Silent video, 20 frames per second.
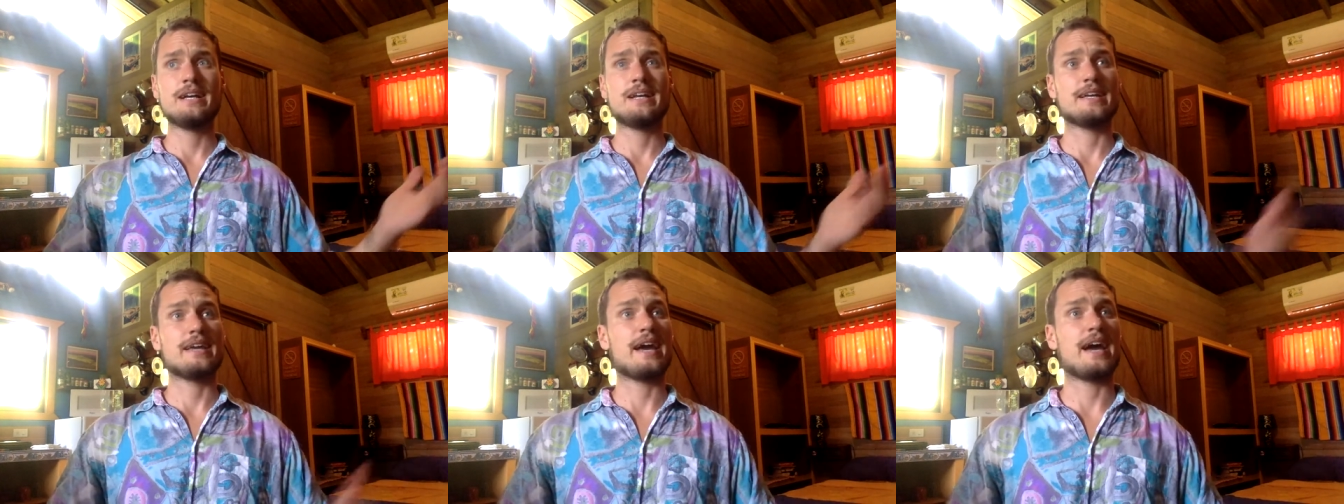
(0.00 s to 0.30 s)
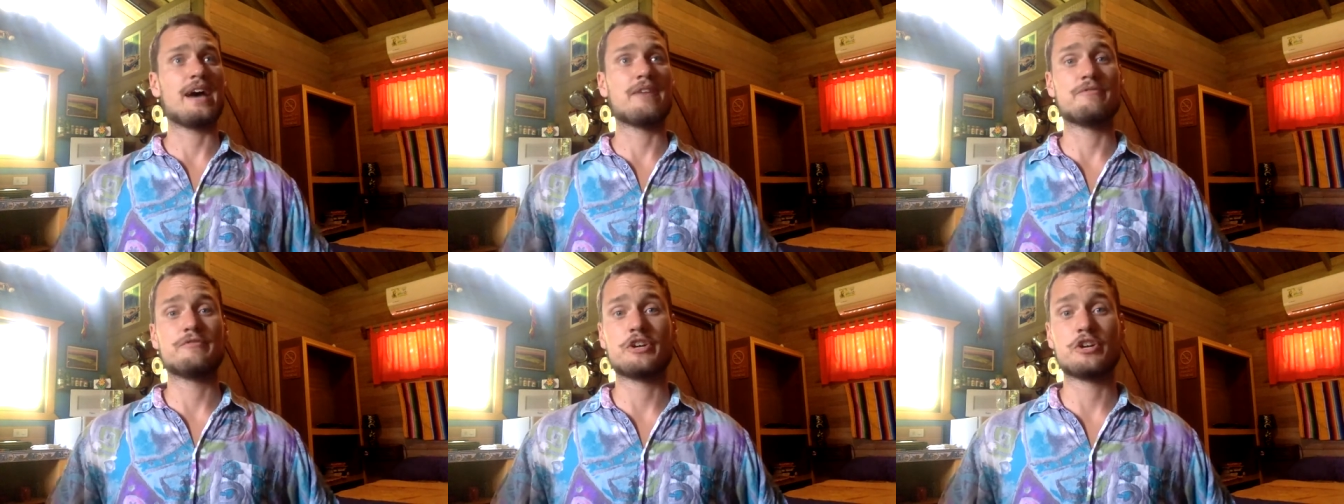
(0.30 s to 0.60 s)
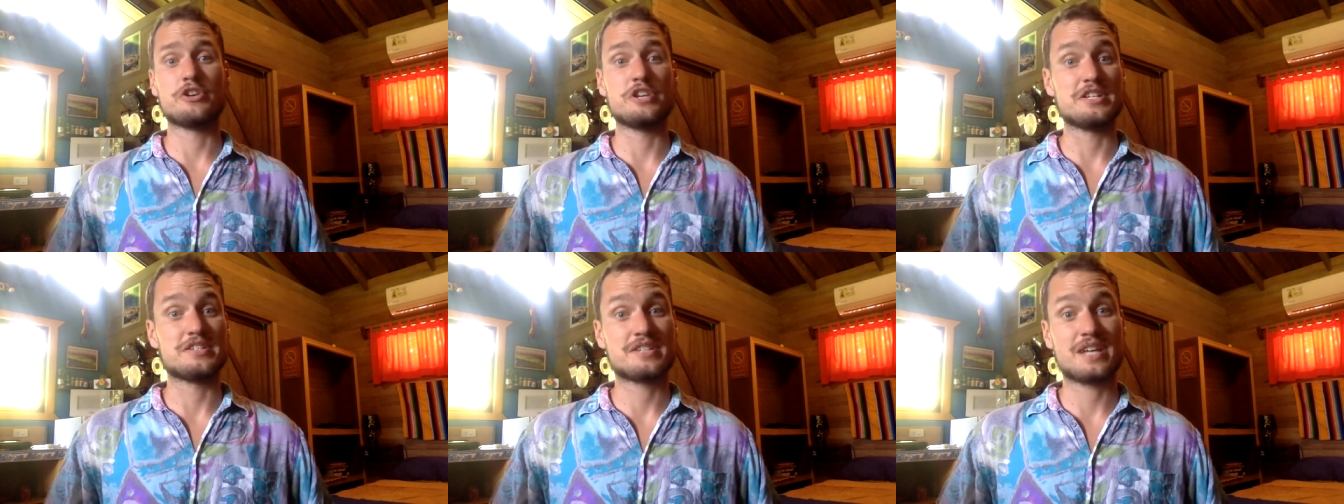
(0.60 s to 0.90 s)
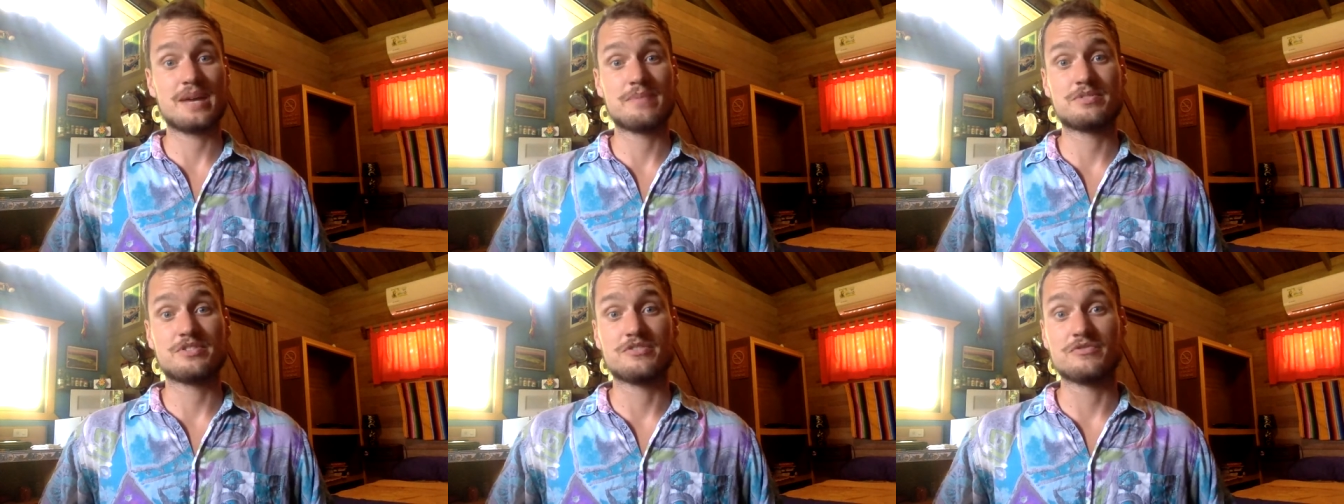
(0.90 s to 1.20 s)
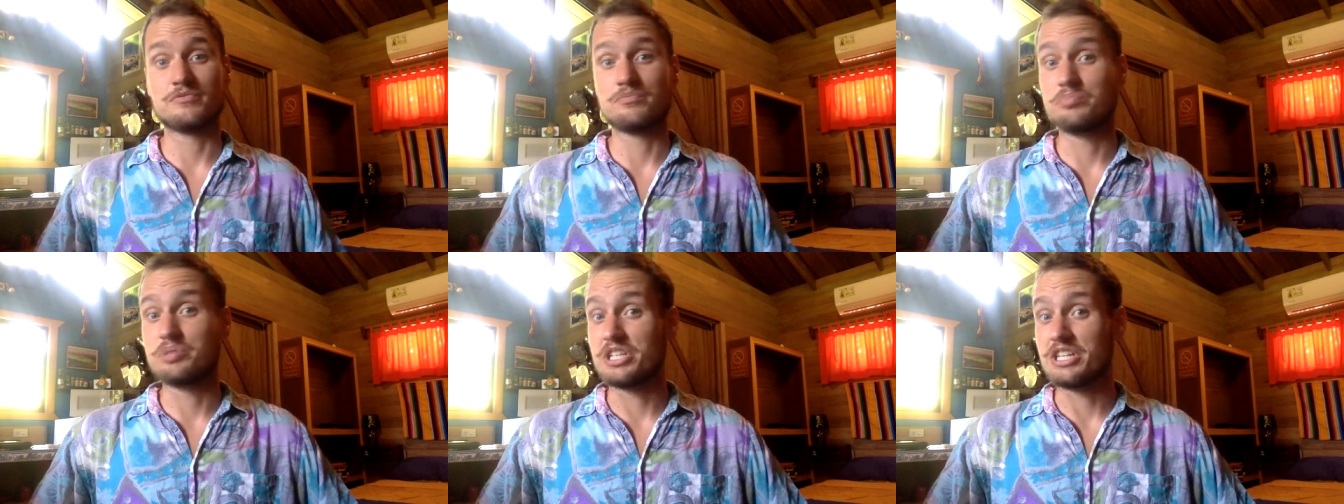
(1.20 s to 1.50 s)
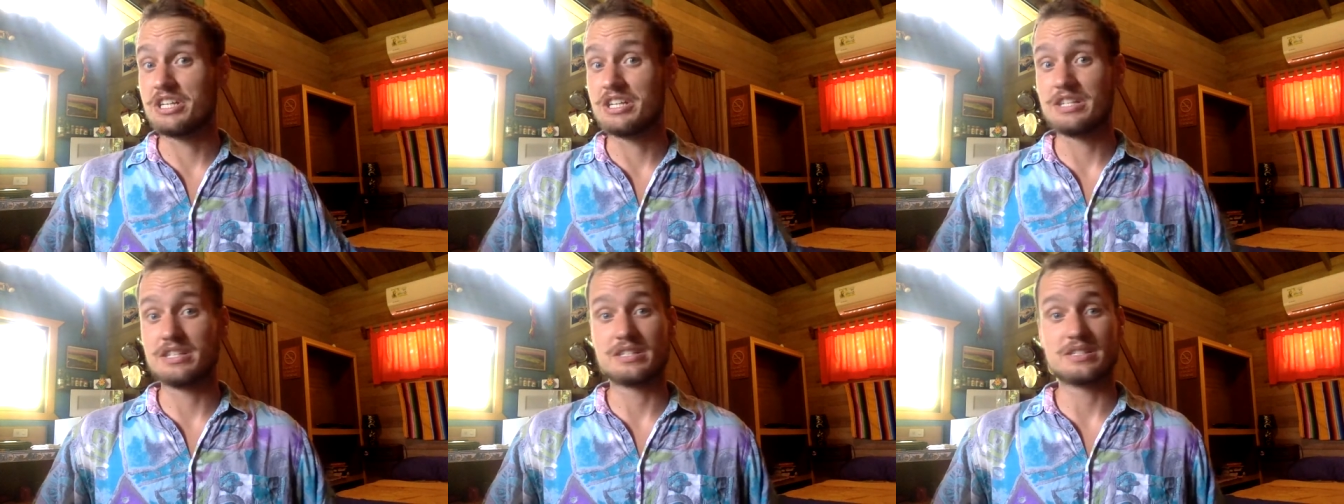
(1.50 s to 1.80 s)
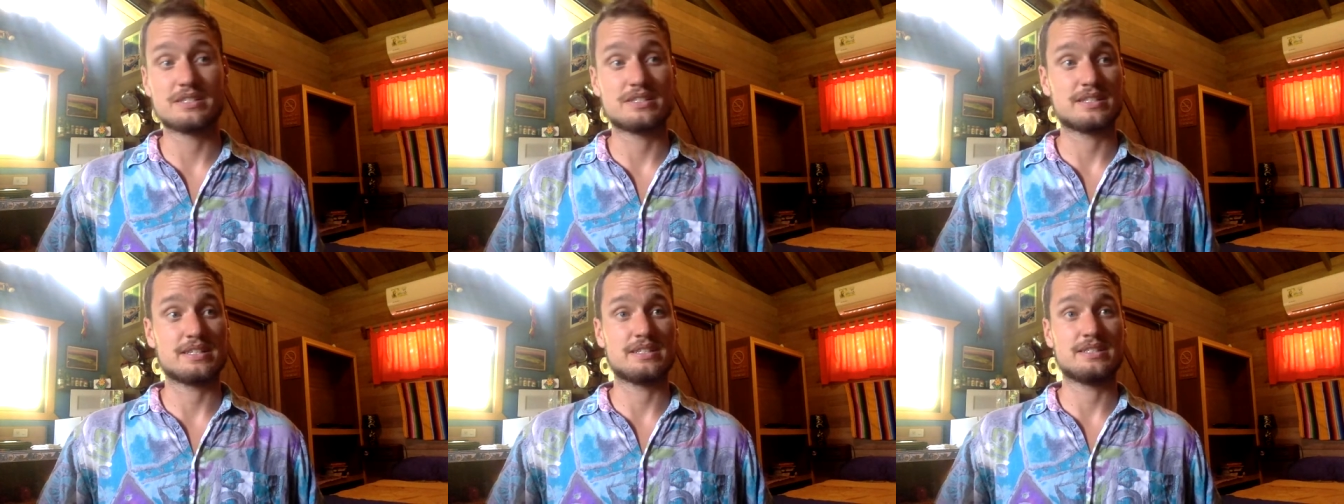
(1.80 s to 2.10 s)
yeah, various types of
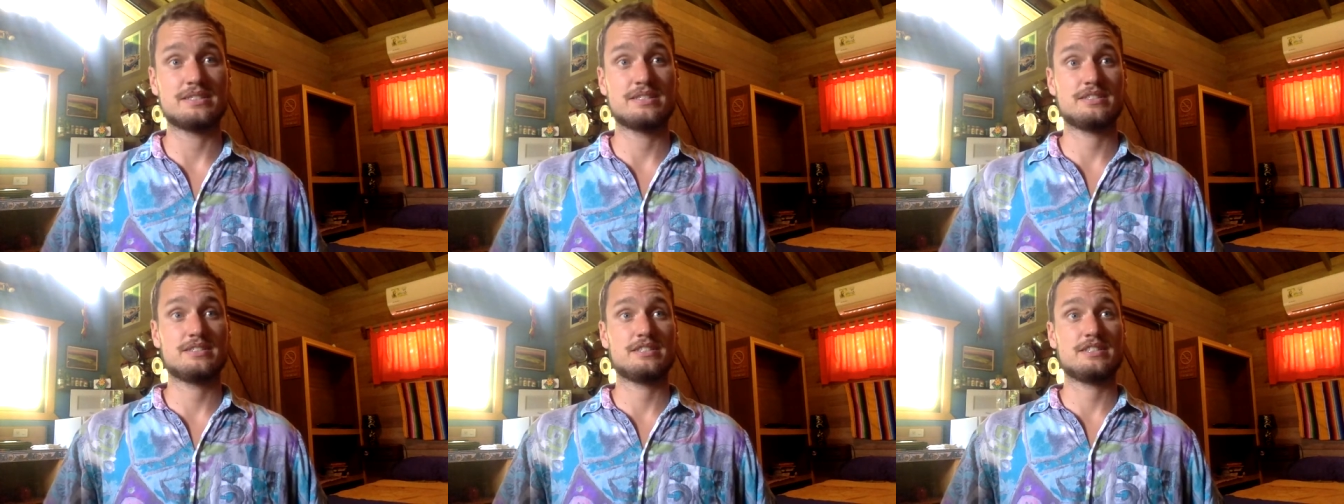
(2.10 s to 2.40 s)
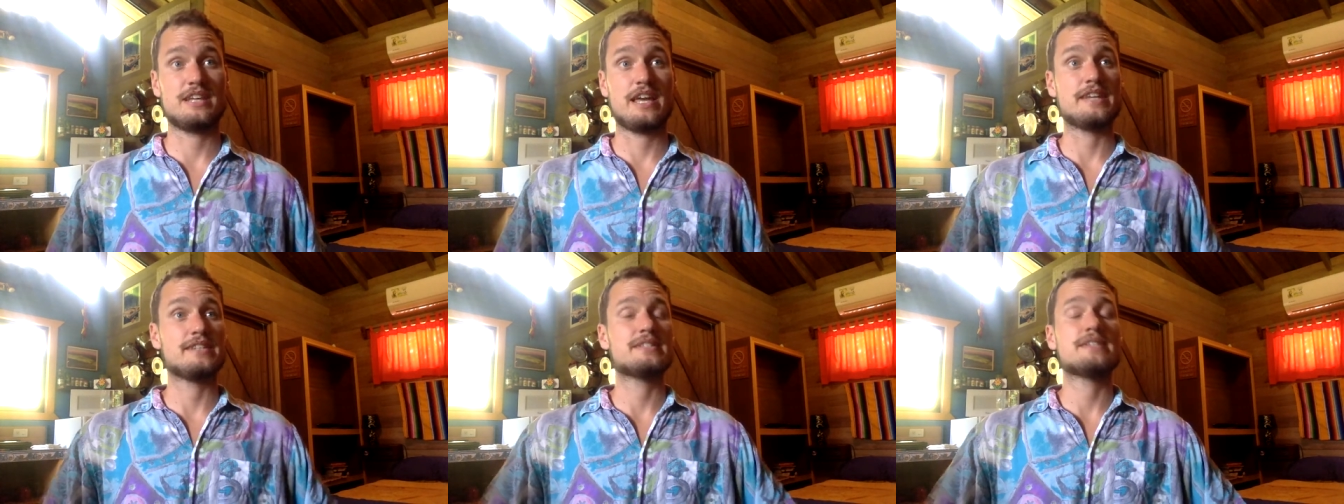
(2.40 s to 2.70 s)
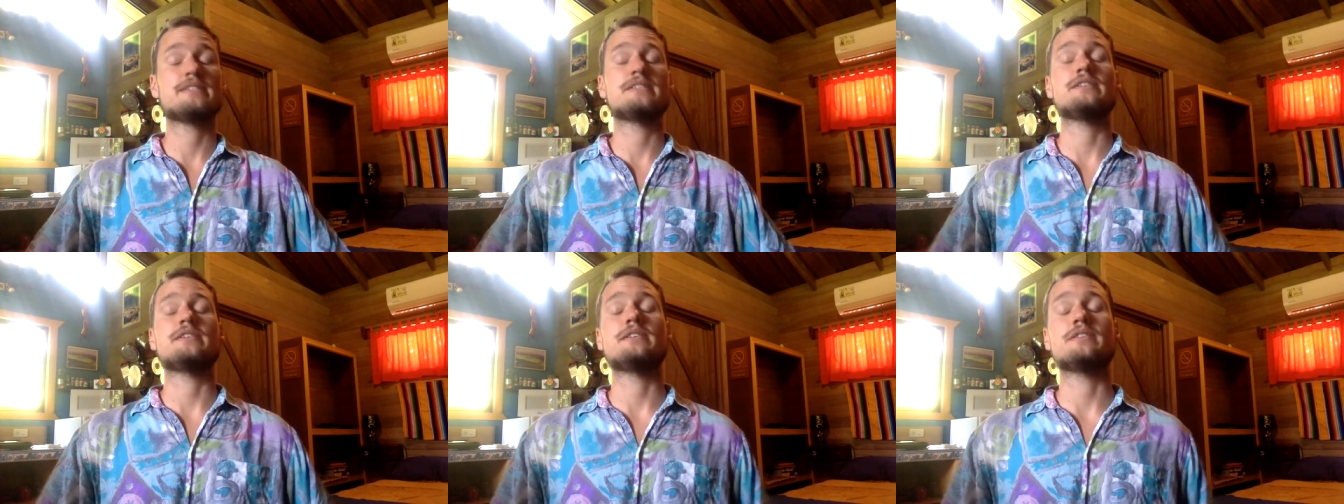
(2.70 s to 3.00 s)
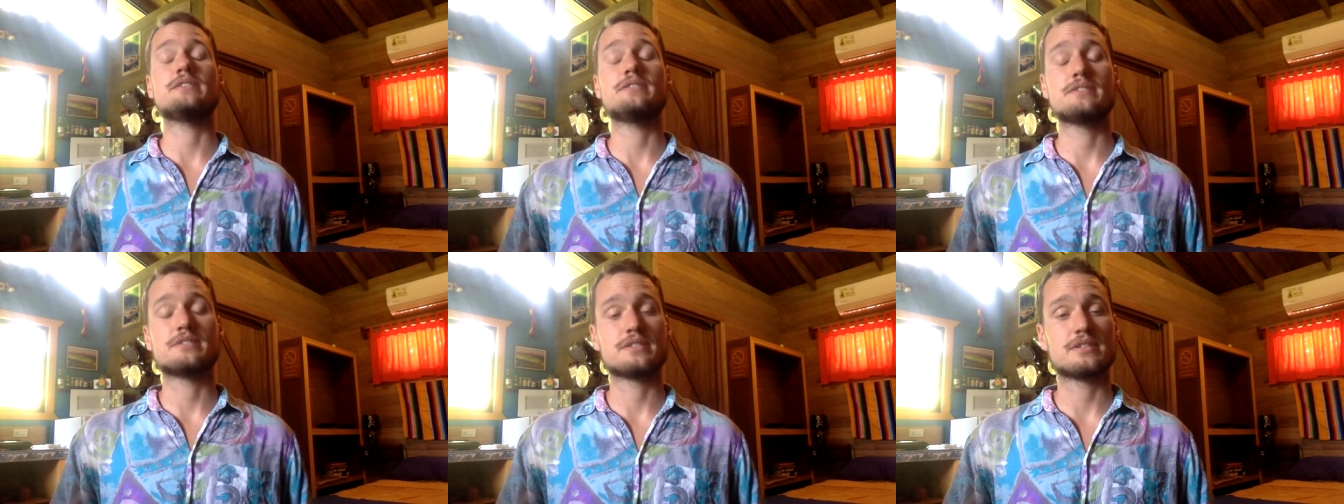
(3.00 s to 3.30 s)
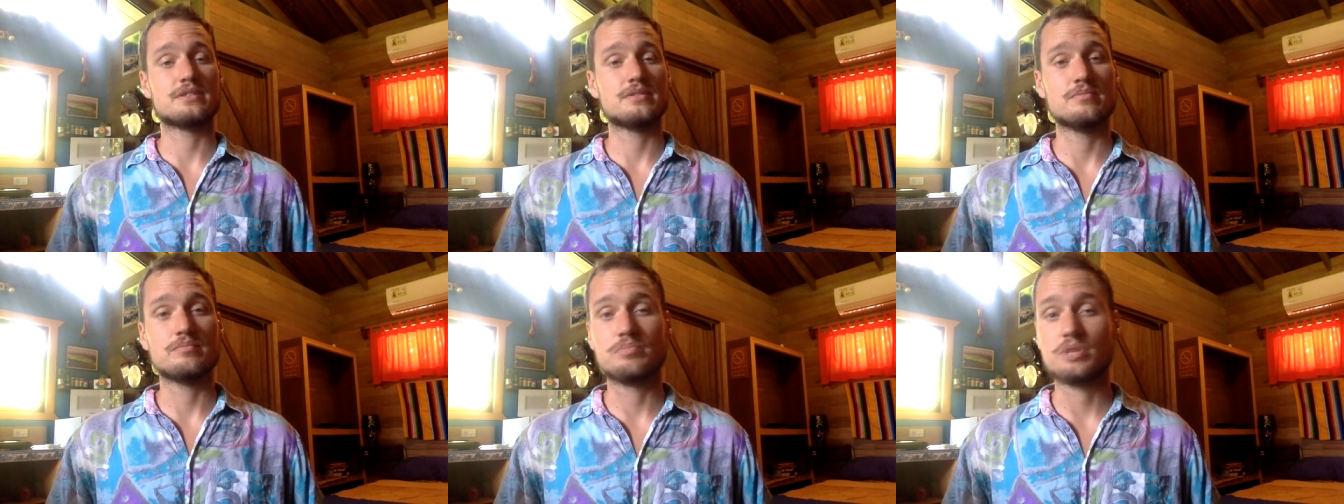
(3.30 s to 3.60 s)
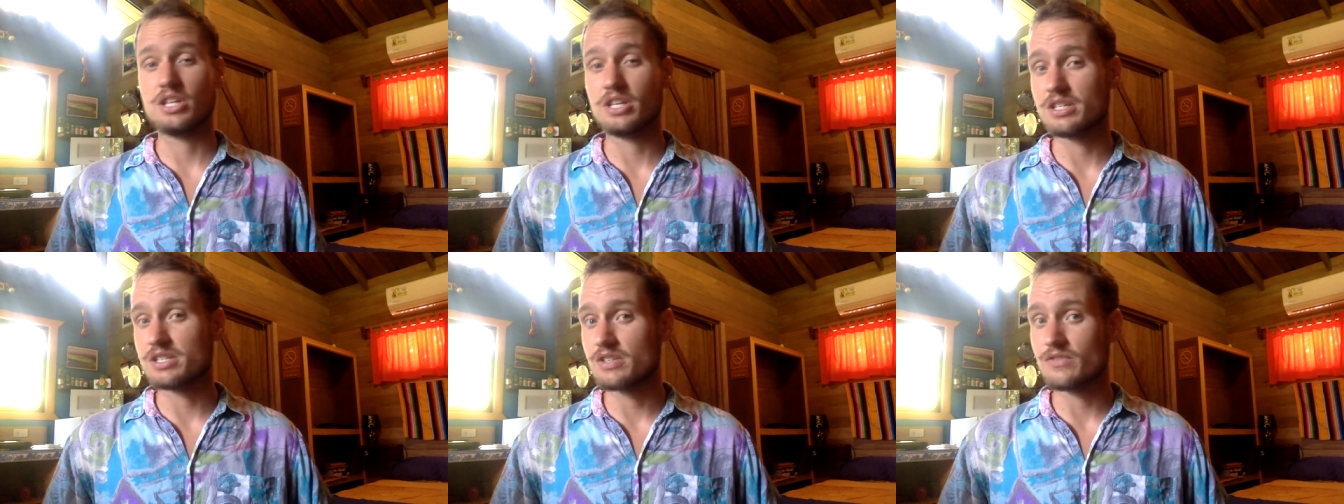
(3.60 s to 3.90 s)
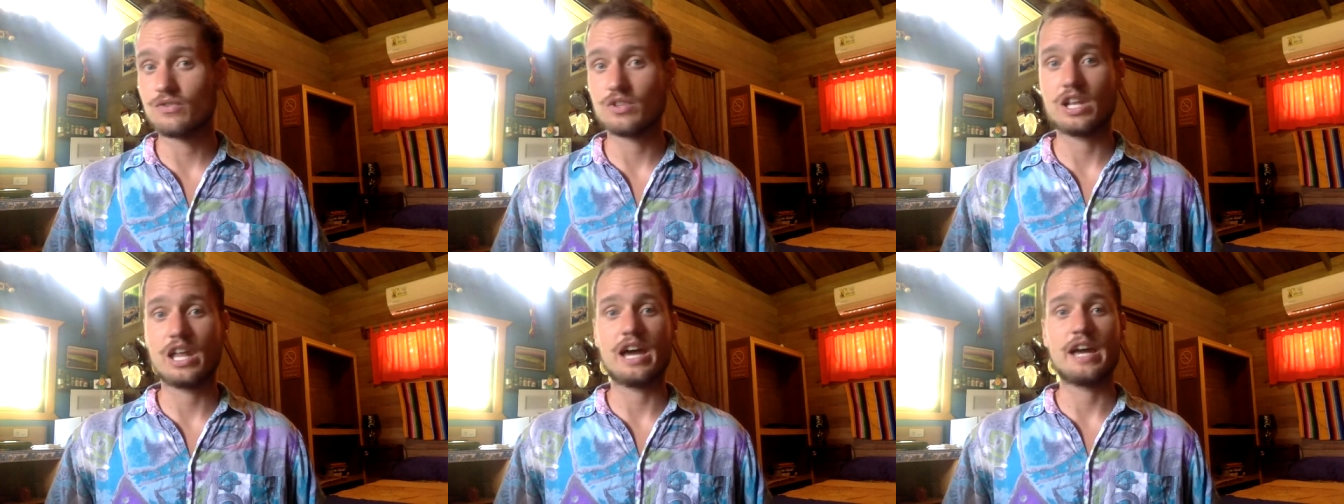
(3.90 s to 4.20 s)
beings and entities and beings
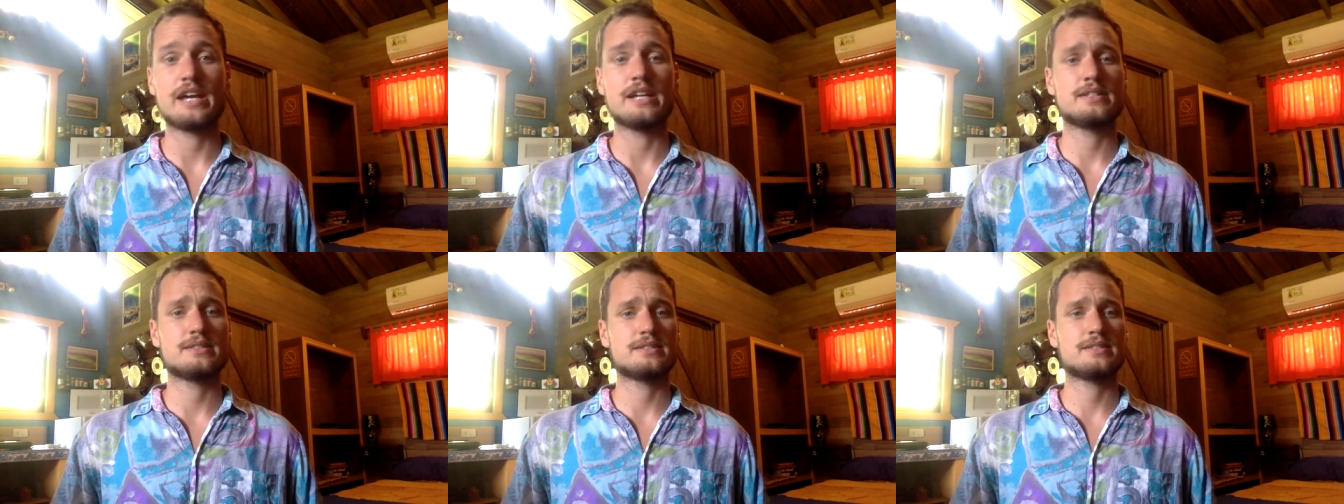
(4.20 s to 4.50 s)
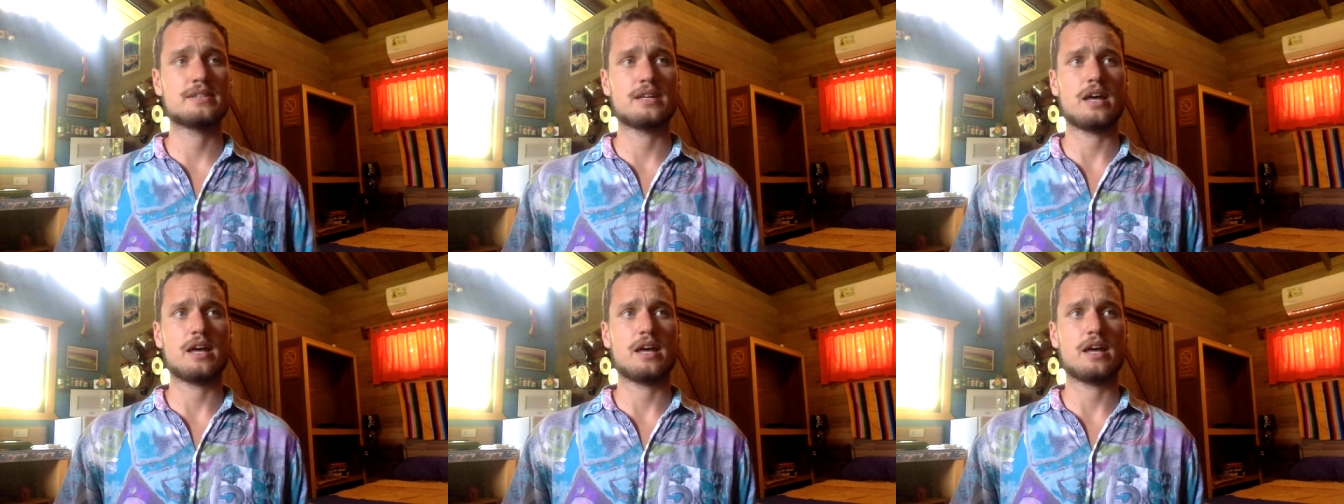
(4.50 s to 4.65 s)
of light.